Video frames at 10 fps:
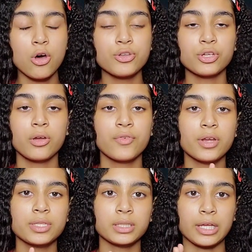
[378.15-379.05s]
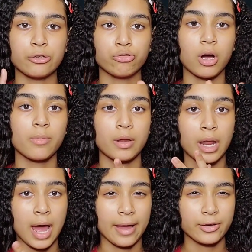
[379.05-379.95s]
So if you're into like drama and
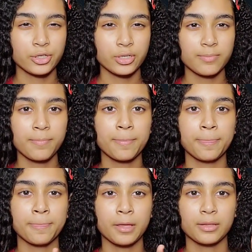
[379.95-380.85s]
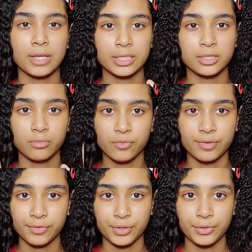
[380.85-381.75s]
action, that's the movie for you.